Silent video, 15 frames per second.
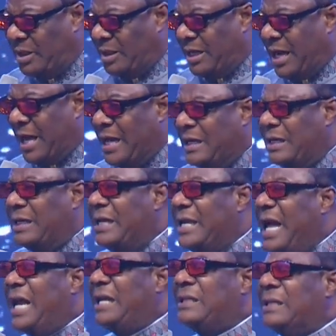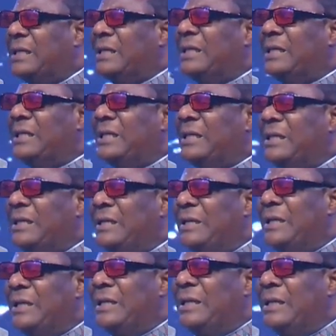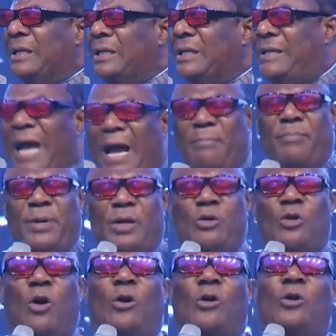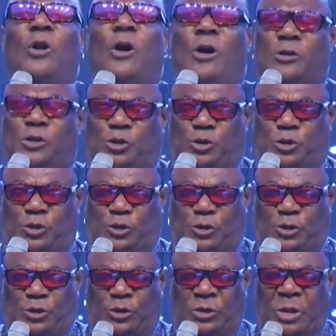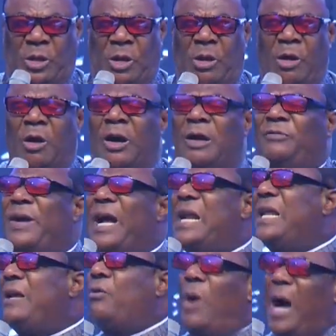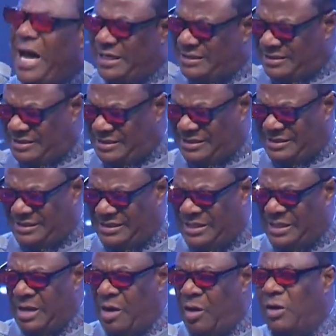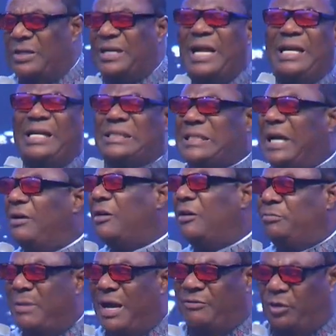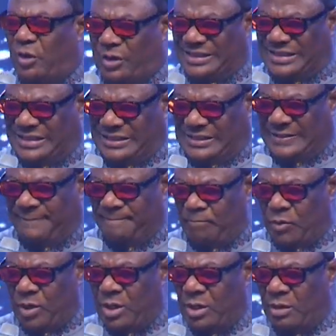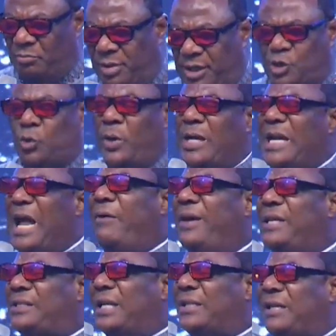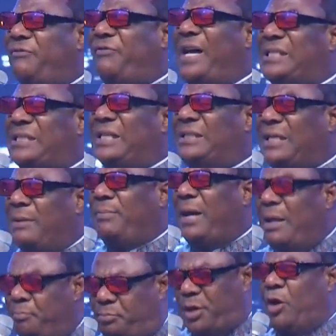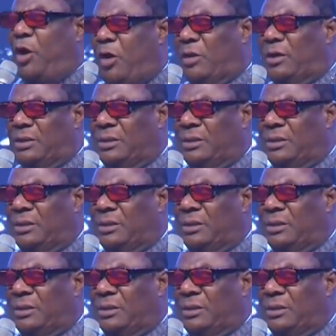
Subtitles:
And let there be no loss of anyone under the sound of my voice. Between now and 31st December and beyond,